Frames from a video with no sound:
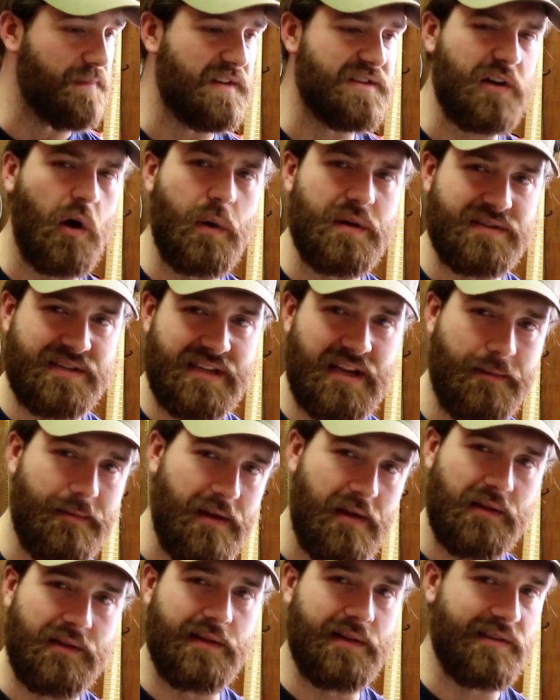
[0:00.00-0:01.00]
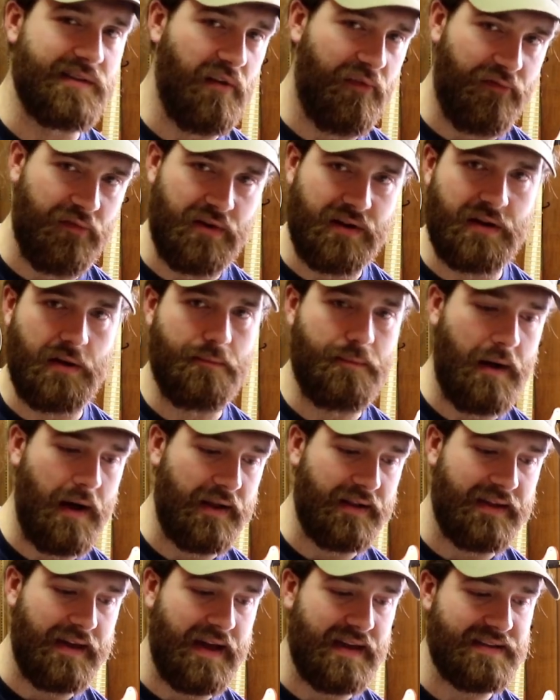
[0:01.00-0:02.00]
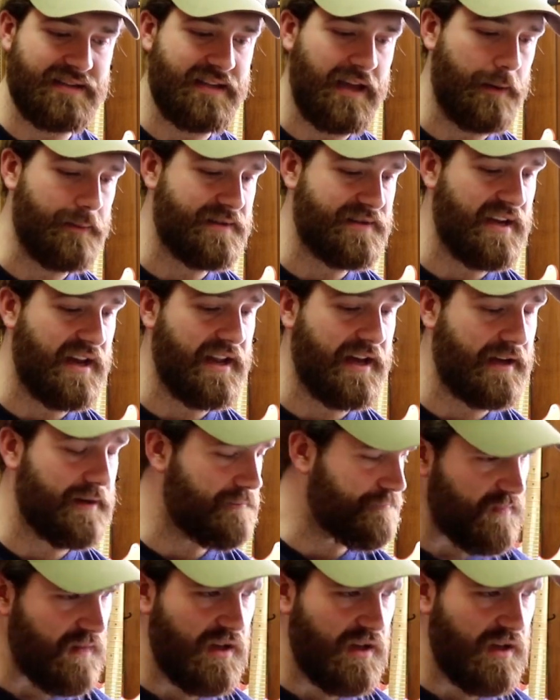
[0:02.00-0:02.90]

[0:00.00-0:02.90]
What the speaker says: It's always going to be a little different in a podcast type setting,